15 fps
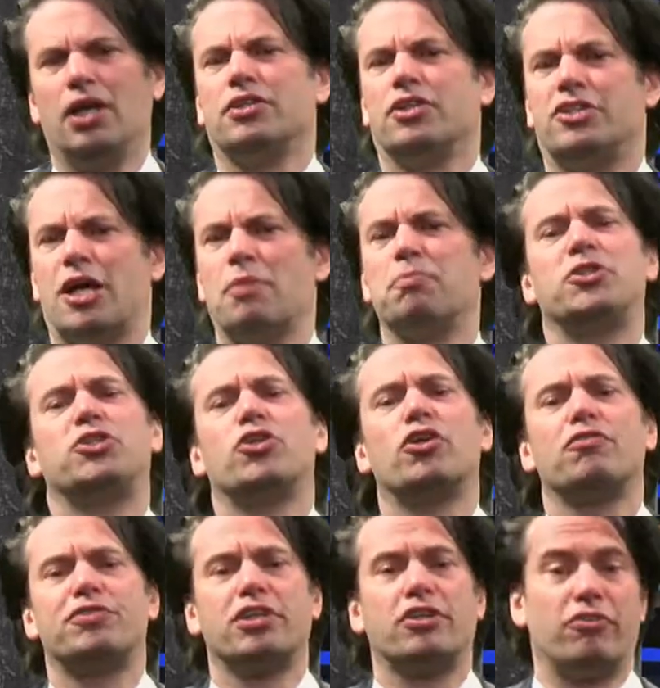The temperature
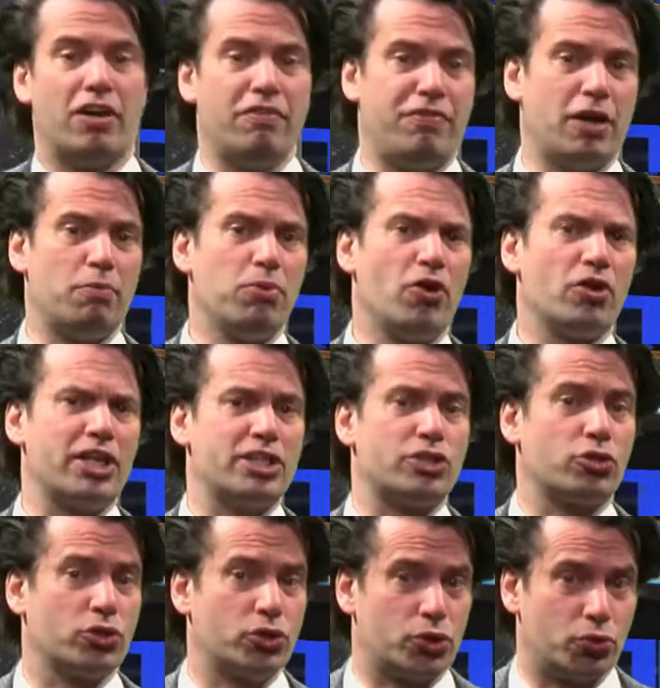of the graphite block is
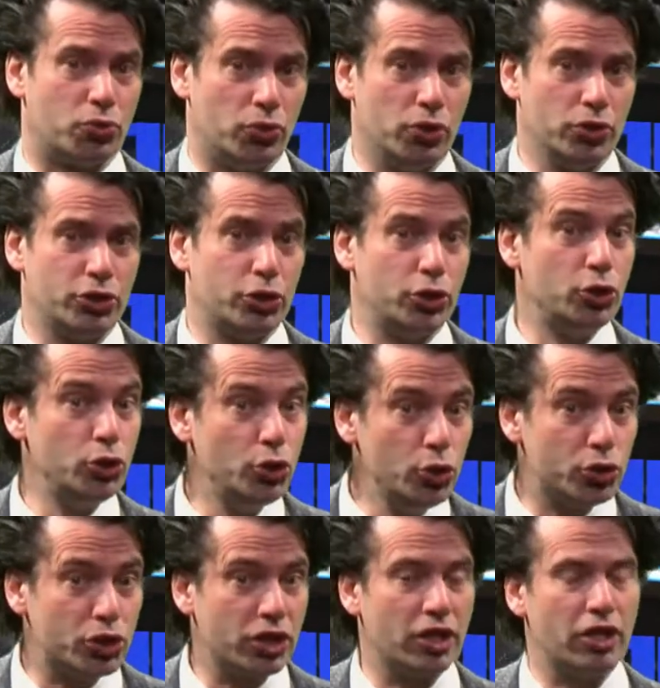controlled
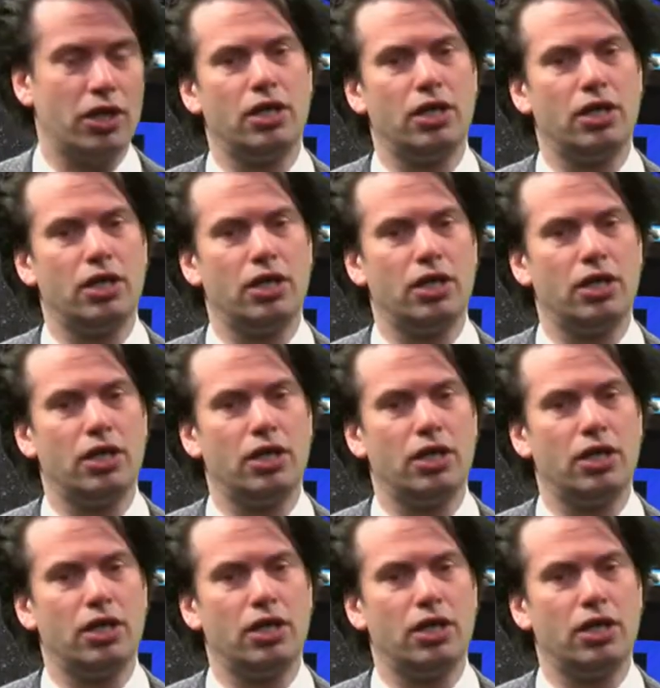using